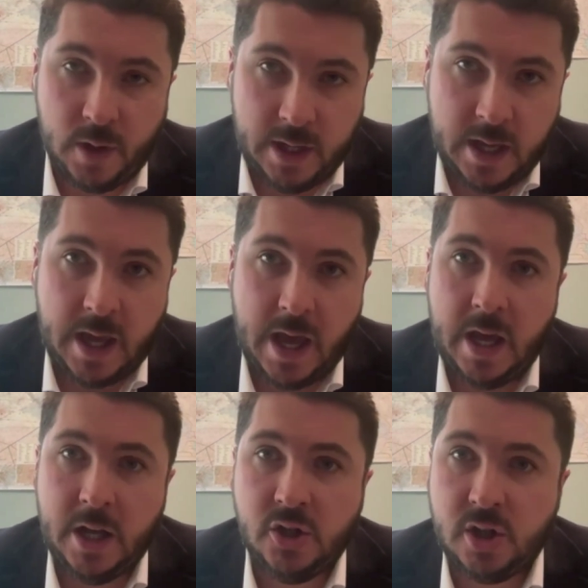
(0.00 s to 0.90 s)
fully
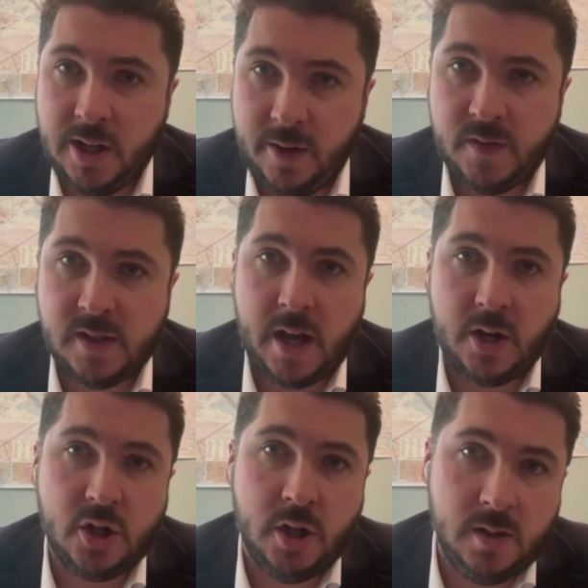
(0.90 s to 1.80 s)
engage, to lift
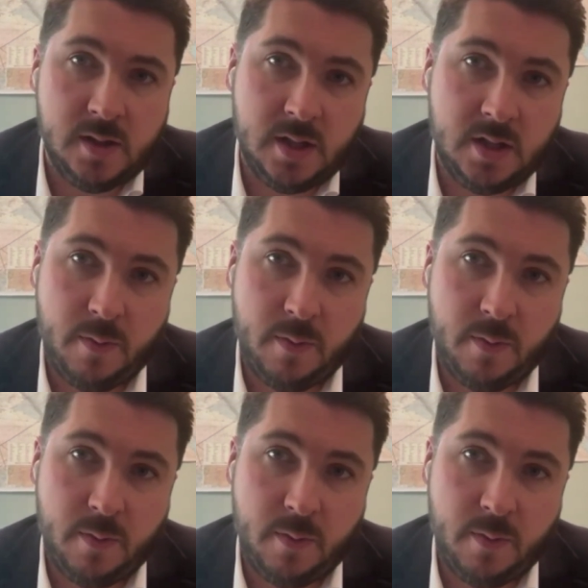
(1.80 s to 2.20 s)
sanctions,